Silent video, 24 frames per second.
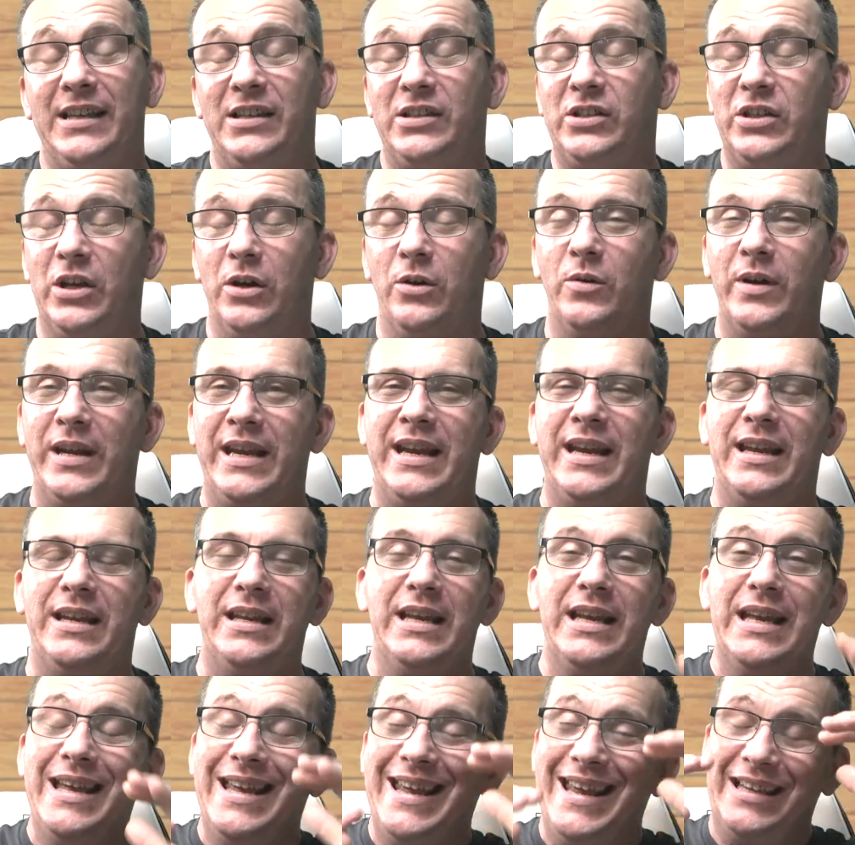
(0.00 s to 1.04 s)
So, and
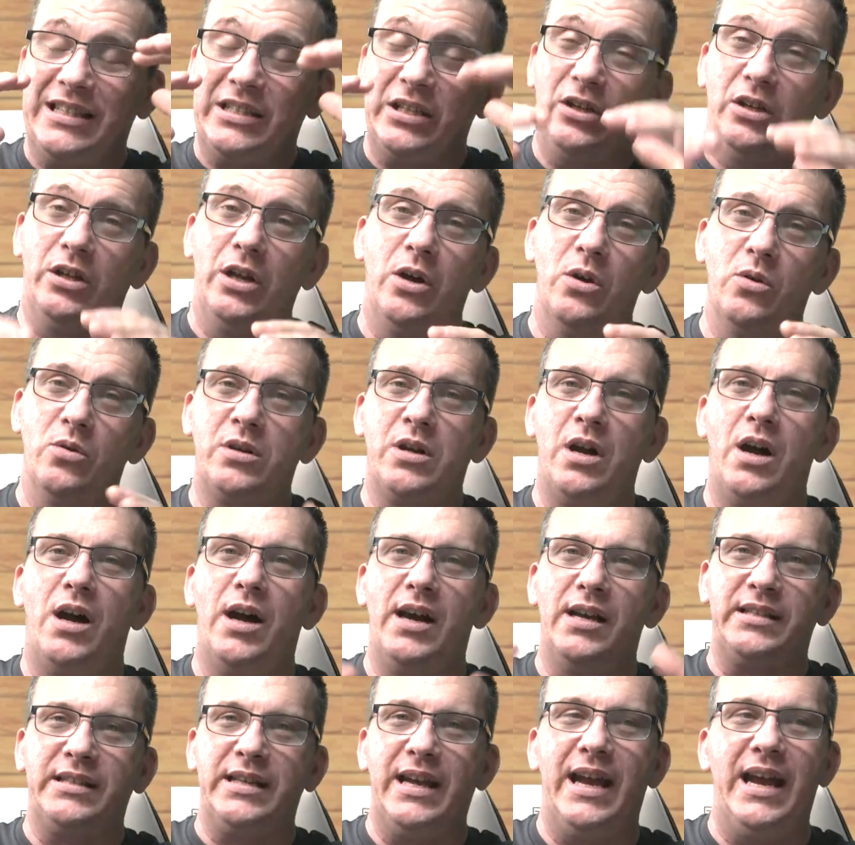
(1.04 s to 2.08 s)
it's a
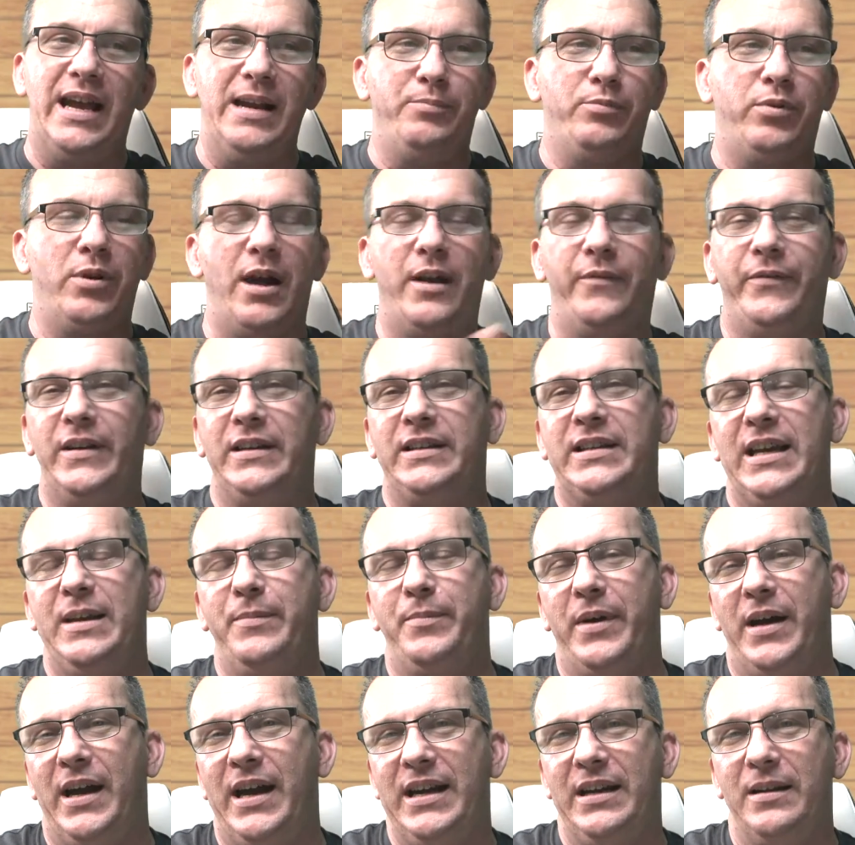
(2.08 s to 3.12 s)
low-cost, high-profit type
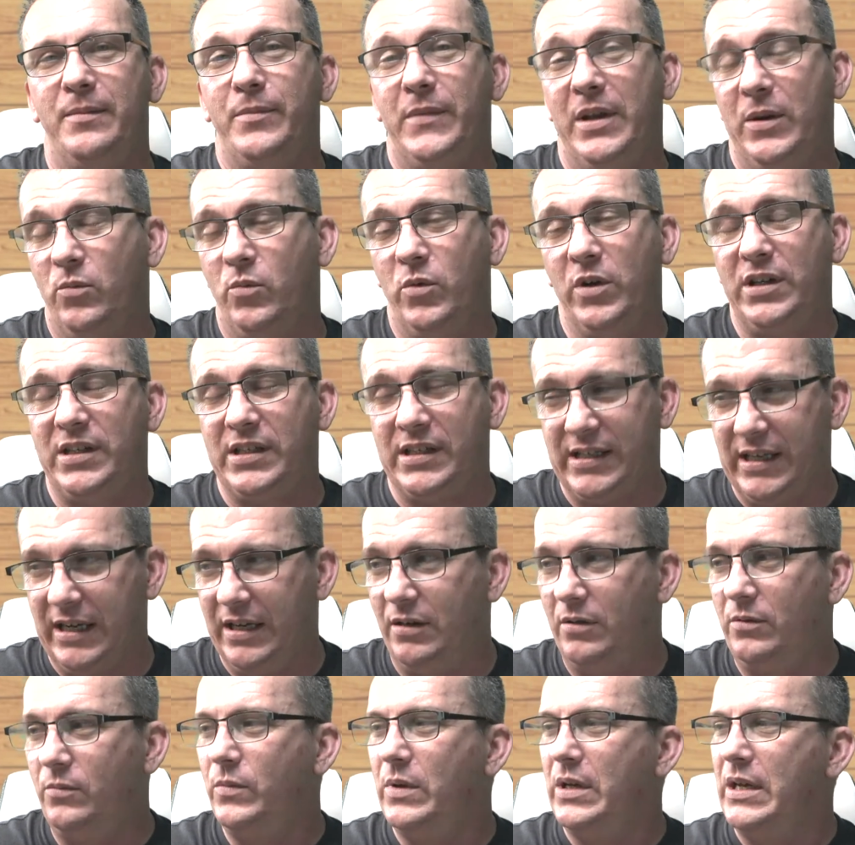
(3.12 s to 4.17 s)
item that would
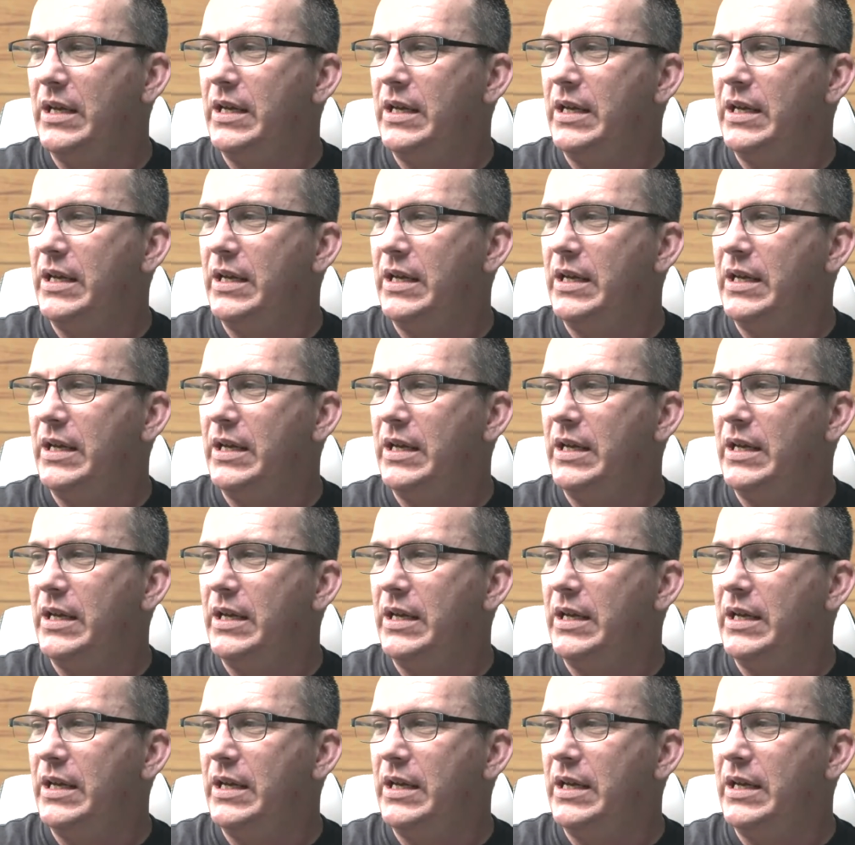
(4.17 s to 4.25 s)
sell.